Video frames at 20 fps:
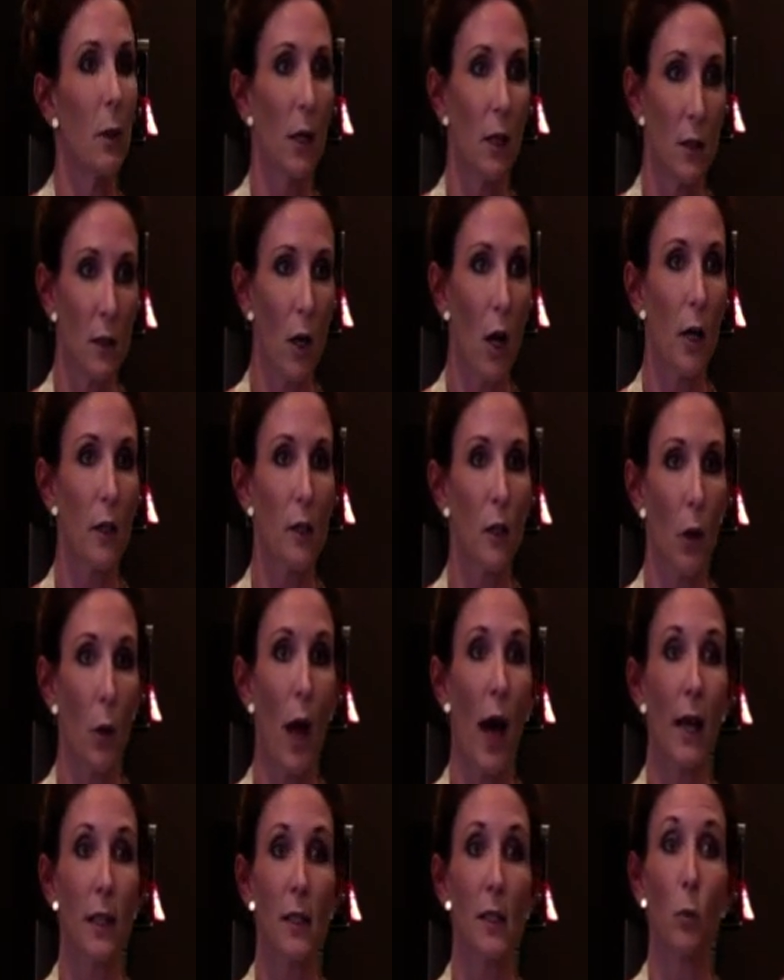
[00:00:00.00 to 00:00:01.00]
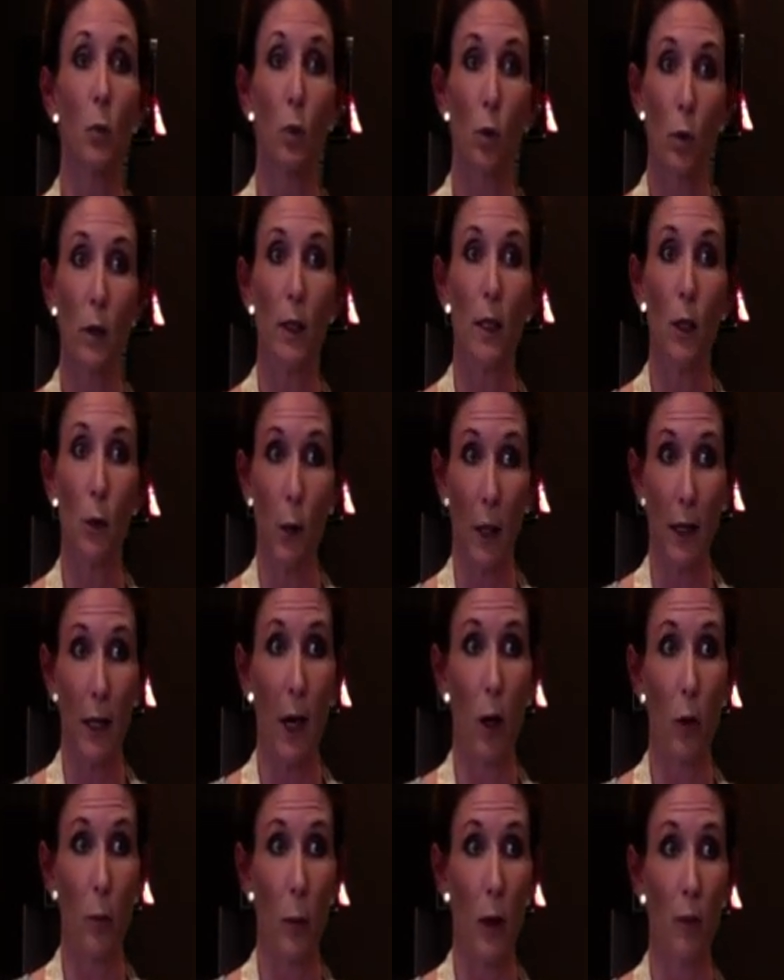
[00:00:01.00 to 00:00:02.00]
but it also has some really great
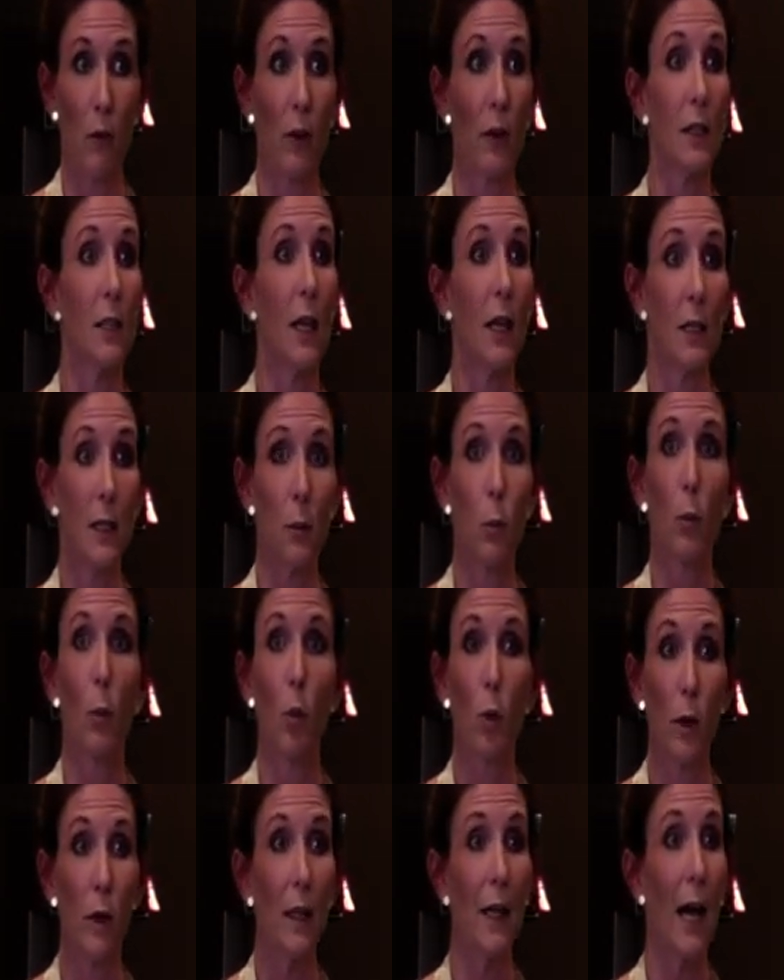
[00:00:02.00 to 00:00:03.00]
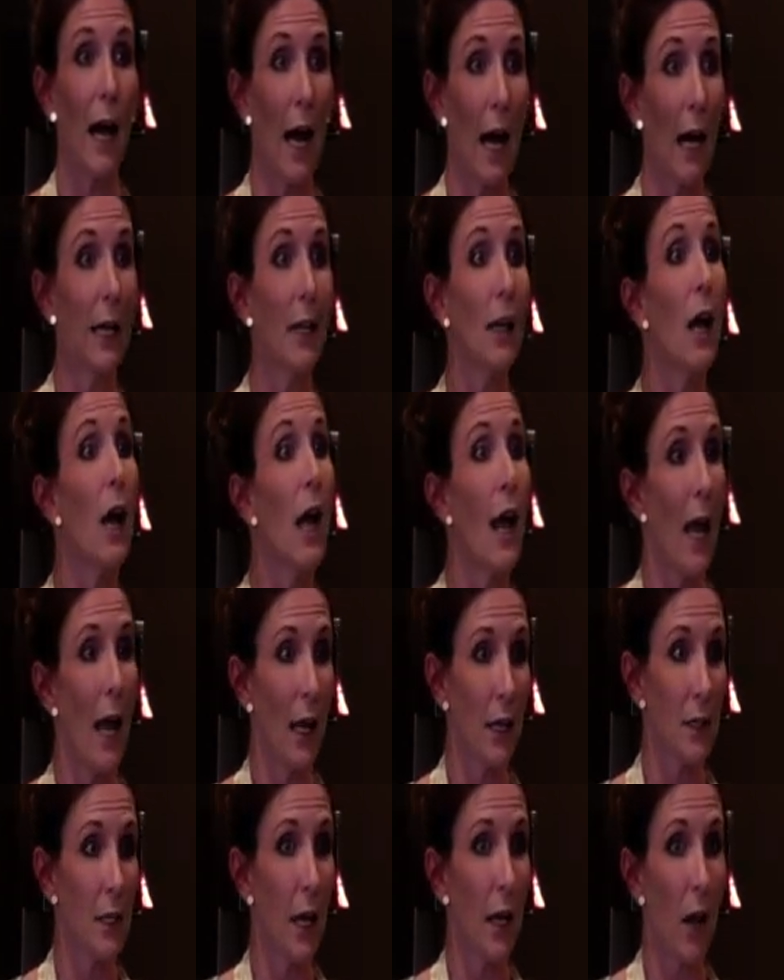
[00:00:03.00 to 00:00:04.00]
health benefits and some really high
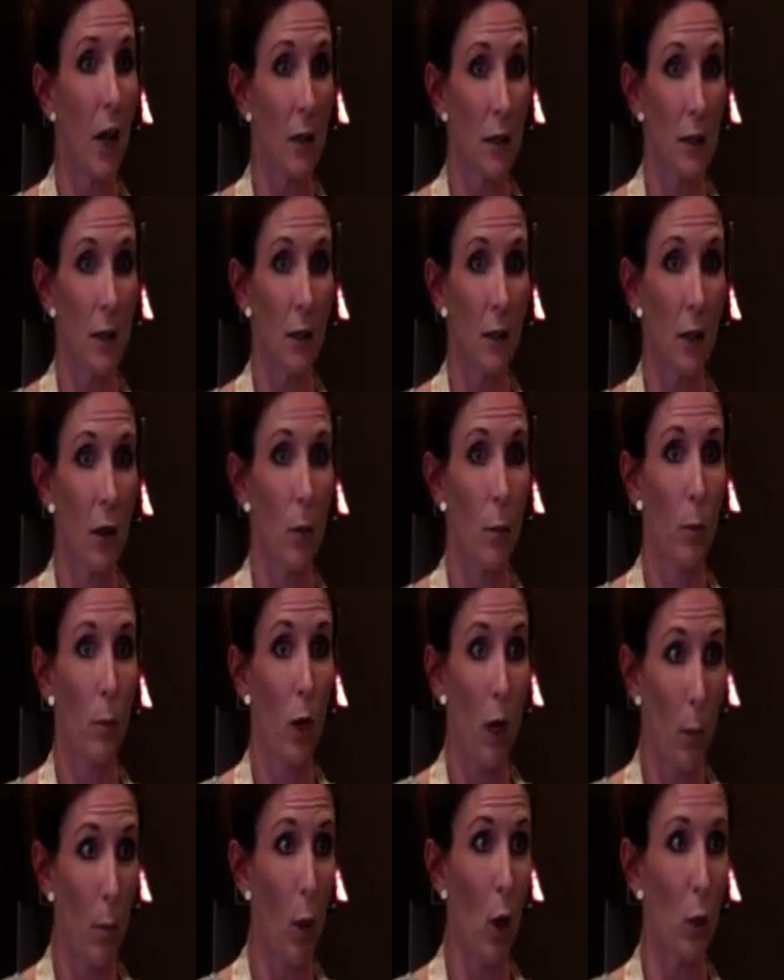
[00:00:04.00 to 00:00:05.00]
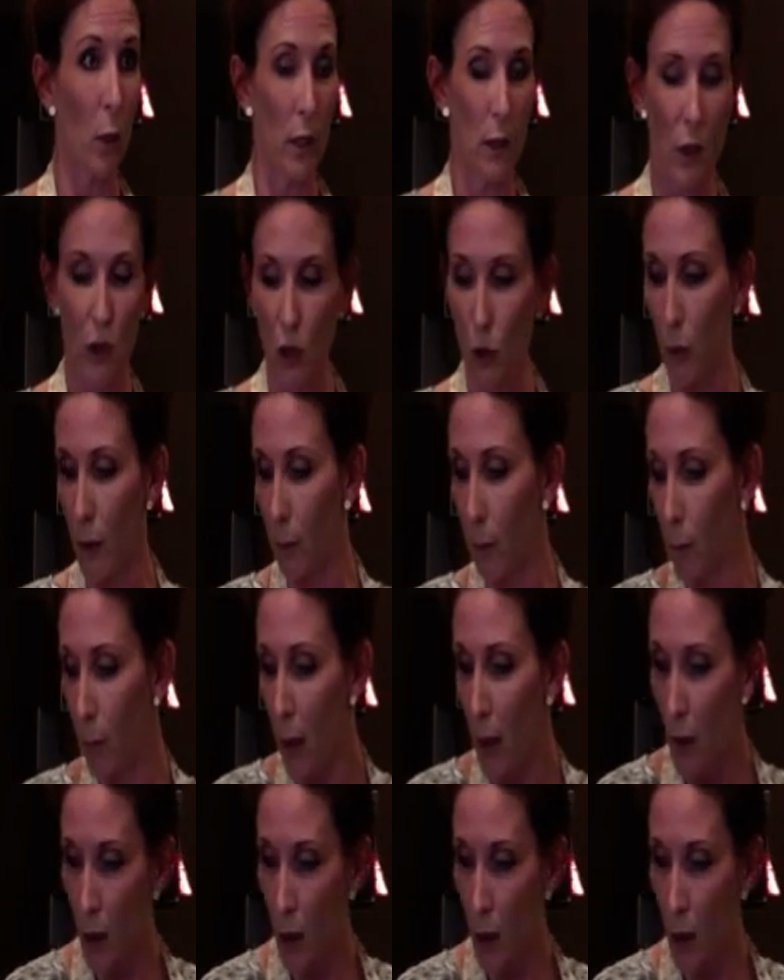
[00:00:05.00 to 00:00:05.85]
antioxidant components to it.